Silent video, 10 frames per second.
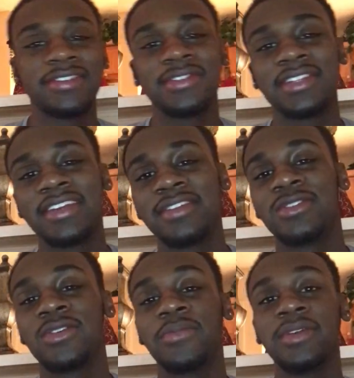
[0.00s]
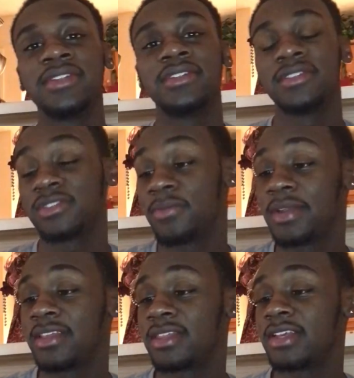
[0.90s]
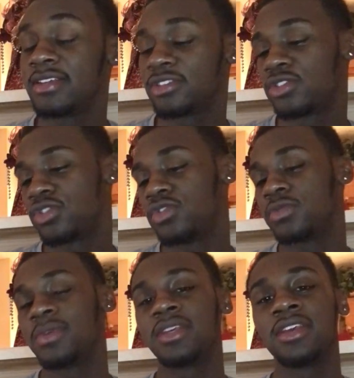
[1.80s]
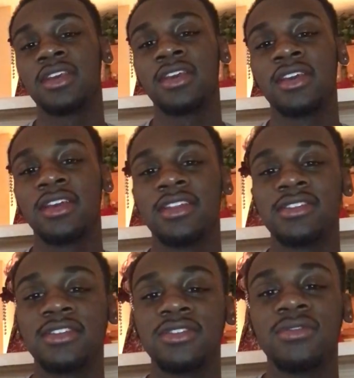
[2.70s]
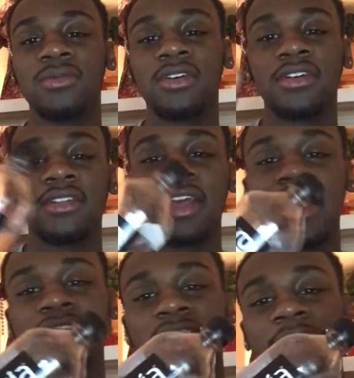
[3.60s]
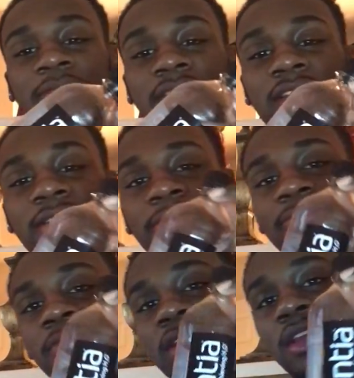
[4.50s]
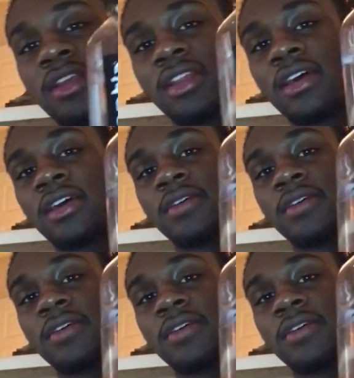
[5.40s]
understanding so many things, it's the new water that I tapped in and